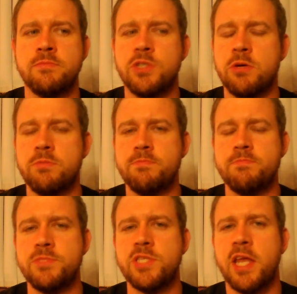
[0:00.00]
So,
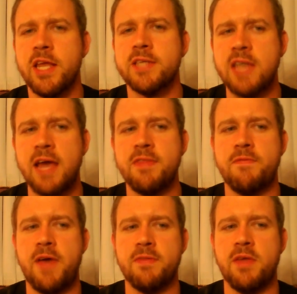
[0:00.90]
setting aside the
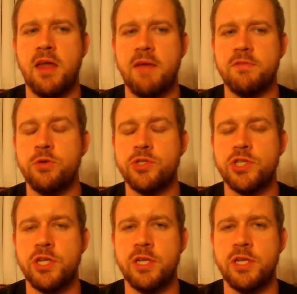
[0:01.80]
fact that evolution